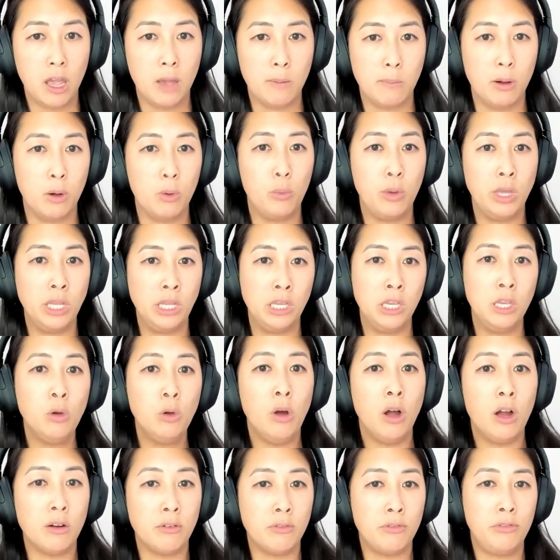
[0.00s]
But when you
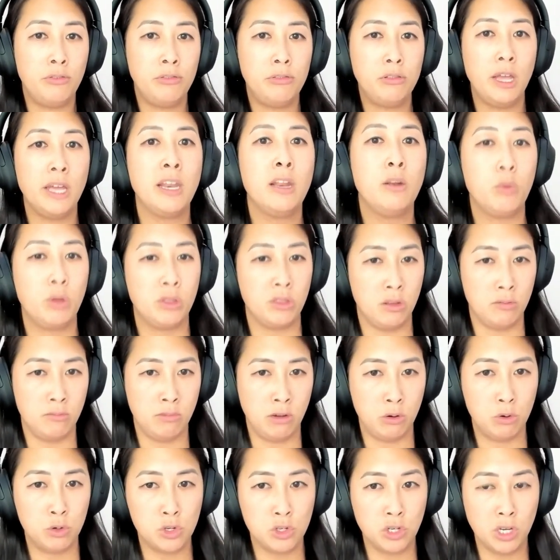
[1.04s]
are flooded with
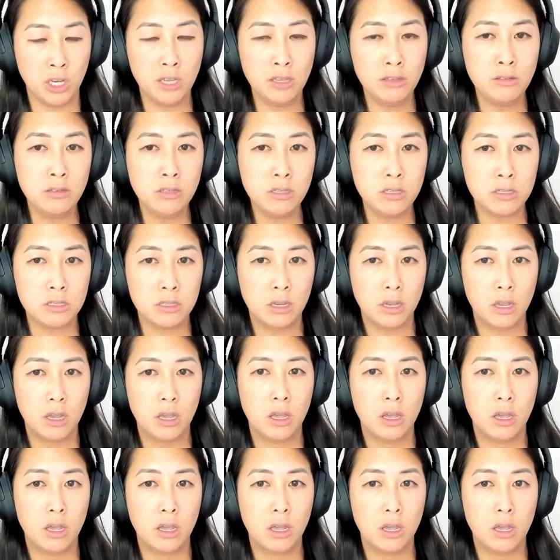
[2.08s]
emotions,